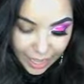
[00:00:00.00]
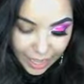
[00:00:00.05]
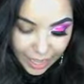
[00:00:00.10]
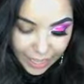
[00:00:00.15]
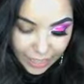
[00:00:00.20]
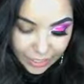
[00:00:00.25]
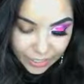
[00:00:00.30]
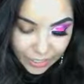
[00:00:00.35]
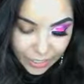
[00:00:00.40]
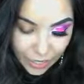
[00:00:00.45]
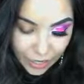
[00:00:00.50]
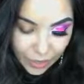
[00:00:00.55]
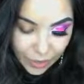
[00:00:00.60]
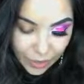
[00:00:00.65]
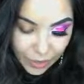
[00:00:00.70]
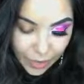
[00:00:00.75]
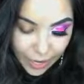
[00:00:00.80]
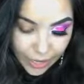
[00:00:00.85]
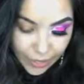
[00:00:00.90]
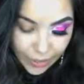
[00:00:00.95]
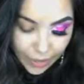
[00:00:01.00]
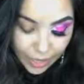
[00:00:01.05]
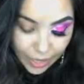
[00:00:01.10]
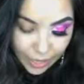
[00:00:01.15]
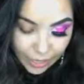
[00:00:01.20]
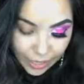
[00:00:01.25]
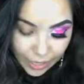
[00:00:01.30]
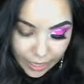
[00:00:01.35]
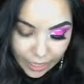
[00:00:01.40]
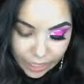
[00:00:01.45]
So are you all
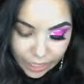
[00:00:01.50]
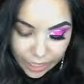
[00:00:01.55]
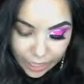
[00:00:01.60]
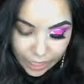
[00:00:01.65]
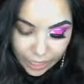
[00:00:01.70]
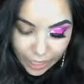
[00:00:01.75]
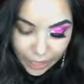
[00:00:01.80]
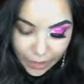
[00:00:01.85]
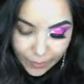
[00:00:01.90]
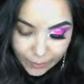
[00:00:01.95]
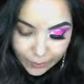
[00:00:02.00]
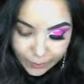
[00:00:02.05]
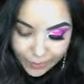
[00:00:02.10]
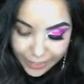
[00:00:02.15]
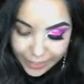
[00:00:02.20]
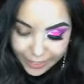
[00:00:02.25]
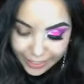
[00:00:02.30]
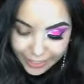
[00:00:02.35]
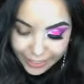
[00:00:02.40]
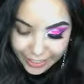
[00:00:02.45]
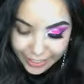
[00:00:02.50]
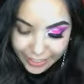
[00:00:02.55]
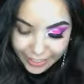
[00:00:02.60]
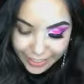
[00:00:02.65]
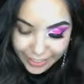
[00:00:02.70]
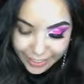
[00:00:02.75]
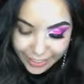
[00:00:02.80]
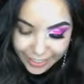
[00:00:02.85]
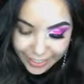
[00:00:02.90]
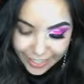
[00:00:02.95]
like sharing a lot?
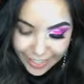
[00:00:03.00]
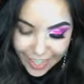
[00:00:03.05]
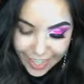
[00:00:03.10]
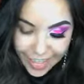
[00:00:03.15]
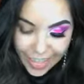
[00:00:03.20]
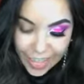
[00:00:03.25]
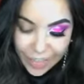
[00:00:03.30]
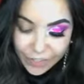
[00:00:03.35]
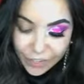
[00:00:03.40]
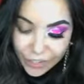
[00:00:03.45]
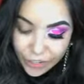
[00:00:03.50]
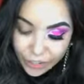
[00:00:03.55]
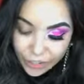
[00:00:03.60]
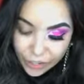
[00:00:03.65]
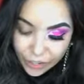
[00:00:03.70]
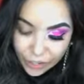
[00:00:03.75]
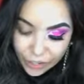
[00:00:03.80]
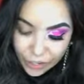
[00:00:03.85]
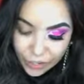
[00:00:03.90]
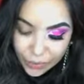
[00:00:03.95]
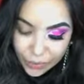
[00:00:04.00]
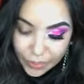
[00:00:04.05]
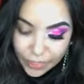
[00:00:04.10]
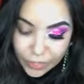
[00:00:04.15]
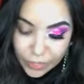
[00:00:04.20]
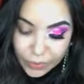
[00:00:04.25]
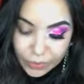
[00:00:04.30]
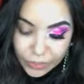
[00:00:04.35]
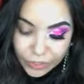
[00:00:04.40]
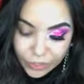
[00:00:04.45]
If you're new that
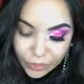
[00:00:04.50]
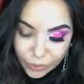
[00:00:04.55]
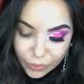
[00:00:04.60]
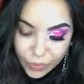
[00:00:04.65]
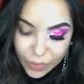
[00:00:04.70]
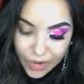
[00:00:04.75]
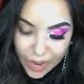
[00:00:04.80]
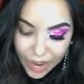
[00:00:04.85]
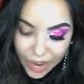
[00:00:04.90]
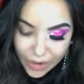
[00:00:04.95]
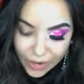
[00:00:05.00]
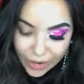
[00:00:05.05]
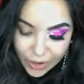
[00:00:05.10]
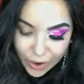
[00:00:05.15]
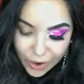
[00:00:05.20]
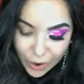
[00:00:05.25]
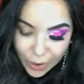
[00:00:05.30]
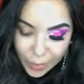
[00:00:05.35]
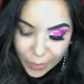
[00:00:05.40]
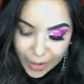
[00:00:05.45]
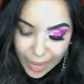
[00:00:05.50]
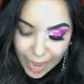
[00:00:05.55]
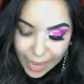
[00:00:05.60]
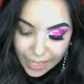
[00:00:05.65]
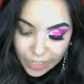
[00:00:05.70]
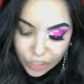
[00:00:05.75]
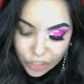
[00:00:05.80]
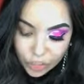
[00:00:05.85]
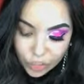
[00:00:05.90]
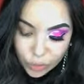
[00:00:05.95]
you do not know, but I
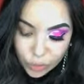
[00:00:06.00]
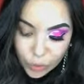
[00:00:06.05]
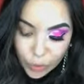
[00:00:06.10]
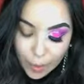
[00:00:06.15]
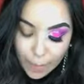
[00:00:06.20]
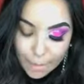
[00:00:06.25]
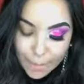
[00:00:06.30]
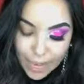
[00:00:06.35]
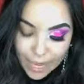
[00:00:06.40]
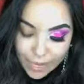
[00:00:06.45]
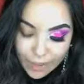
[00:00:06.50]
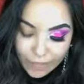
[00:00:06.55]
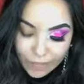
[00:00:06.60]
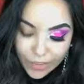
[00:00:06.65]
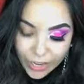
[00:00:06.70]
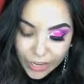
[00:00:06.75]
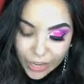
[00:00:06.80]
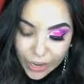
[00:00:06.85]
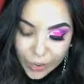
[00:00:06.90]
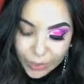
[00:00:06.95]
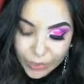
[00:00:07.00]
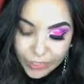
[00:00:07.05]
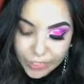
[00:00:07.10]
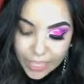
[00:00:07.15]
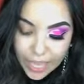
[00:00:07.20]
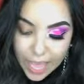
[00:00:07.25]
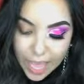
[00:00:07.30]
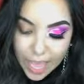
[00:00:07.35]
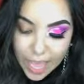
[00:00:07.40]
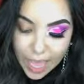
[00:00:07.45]
do makeup videos
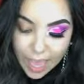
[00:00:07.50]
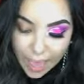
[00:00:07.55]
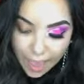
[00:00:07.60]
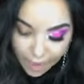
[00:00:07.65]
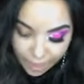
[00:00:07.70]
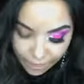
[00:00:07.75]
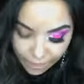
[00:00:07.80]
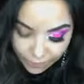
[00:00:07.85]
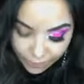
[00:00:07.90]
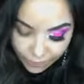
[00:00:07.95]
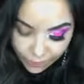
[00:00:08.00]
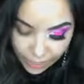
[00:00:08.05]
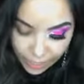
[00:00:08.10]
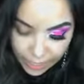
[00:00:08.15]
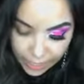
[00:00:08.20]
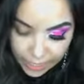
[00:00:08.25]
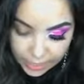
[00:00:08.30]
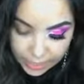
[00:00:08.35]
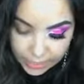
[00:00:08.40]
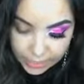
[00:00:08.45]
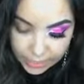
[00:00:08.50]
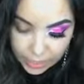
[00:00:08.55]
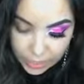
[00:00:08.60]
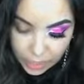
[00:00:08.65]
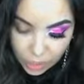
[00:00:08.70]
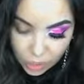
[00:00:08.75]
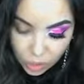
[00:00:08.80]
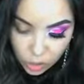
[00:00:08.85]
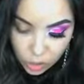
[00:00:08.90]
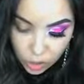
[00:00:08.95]
every
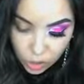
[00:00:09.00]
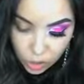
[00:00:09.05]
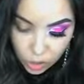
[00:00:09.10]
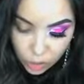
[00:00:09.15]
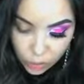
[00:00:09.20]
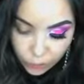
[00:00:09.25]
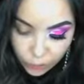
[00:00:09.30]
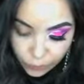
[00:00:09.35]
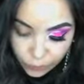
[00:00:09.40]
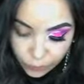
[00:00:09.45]
single